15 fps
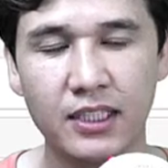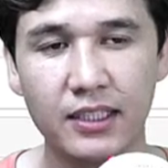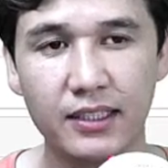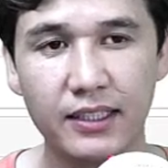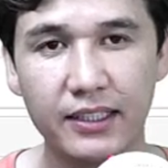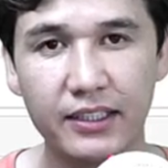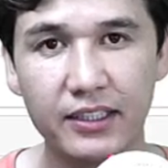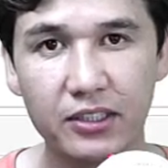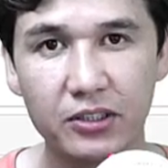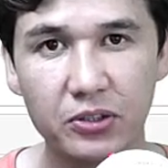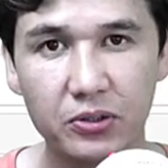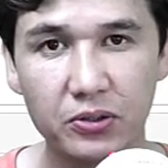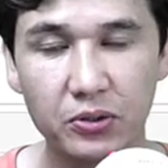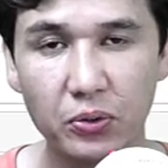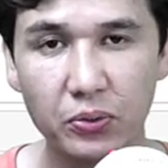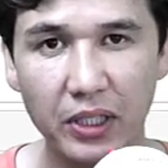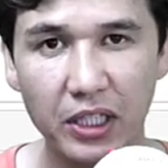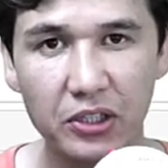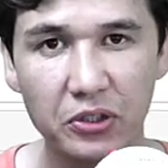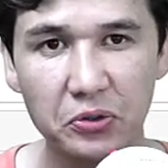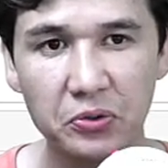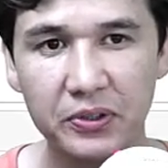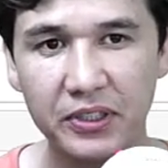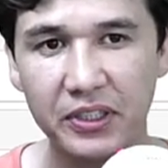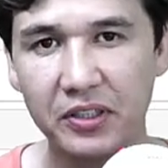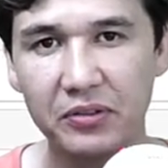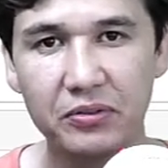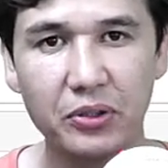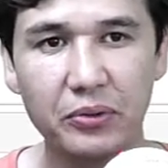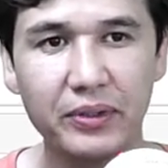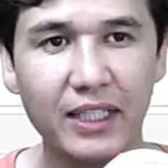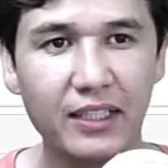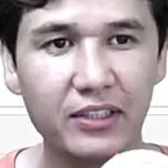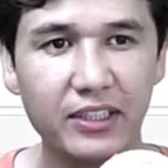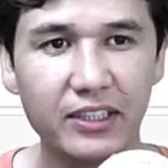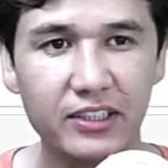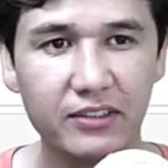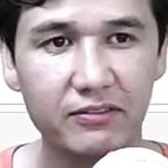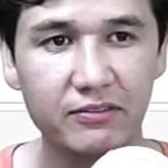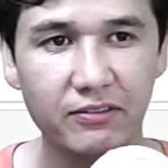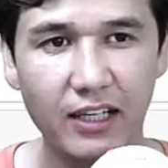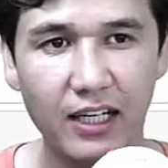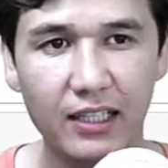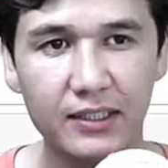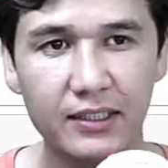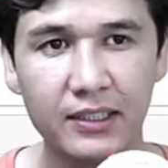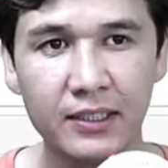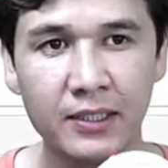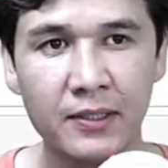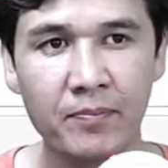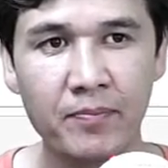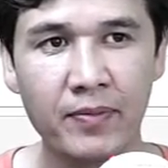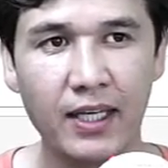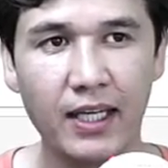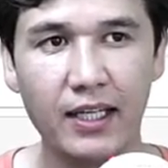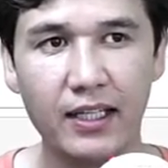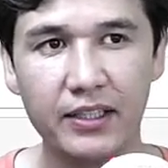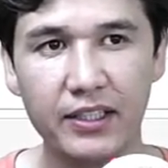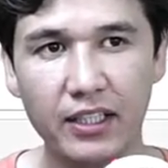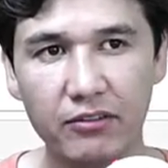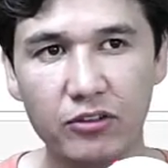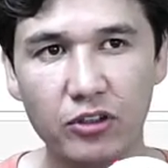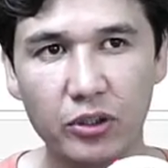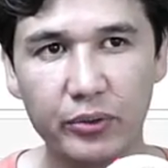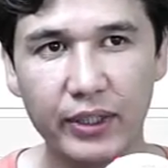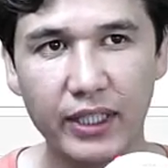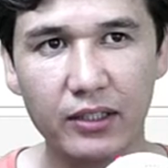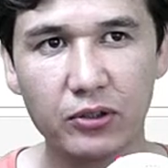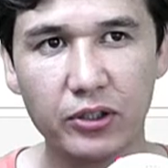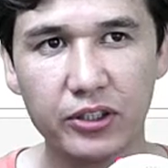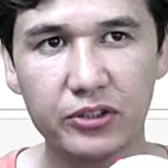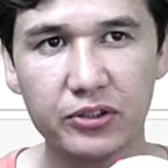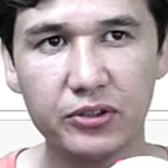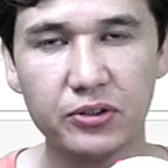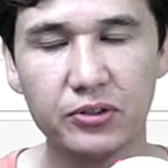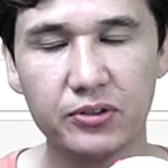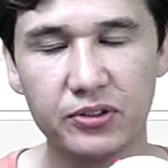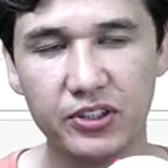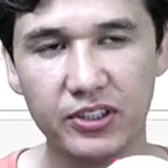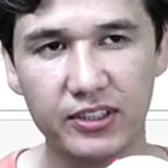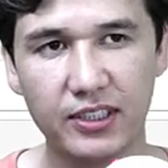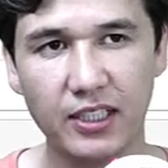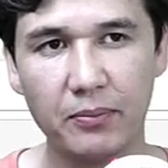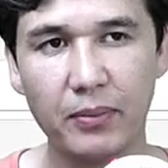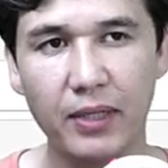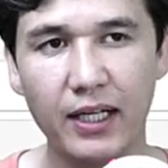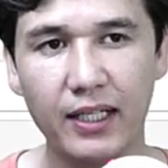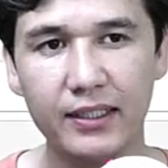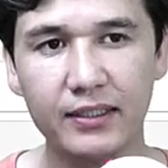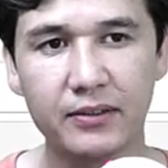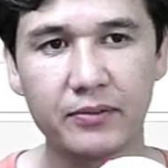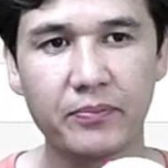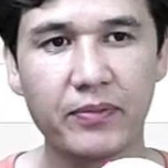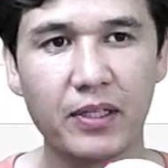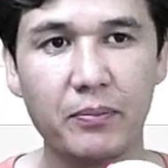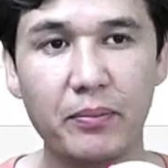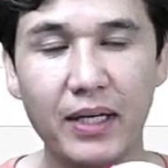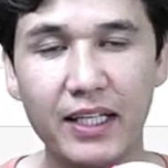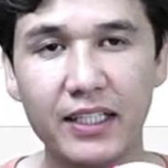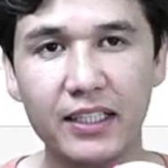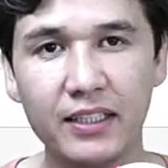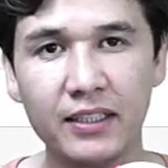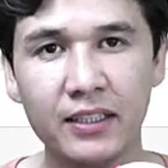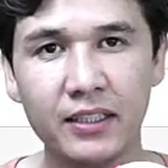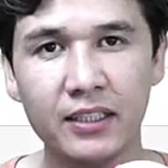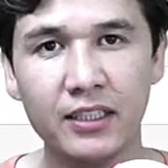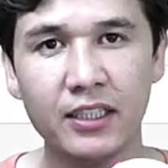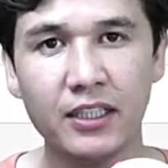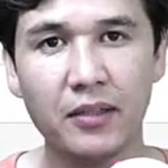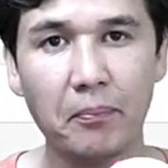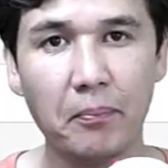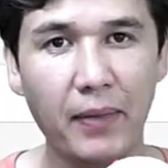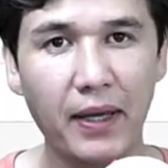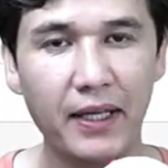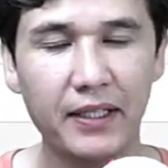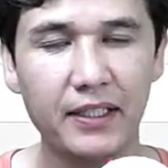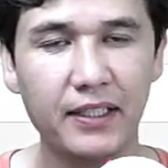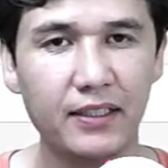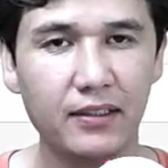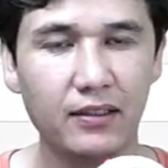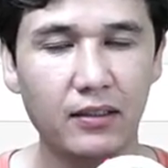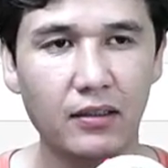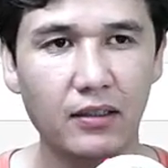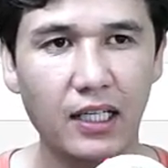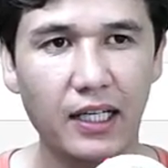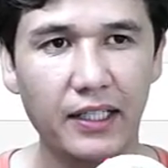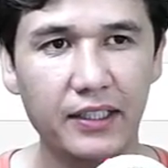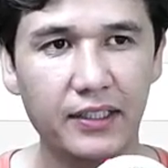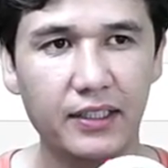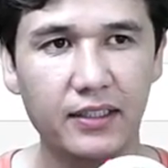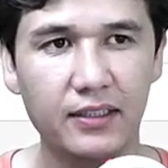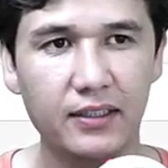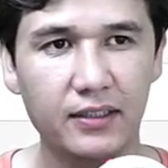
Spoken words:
getting a true value, therefore we are getting false. And therefore we are going to just combine many like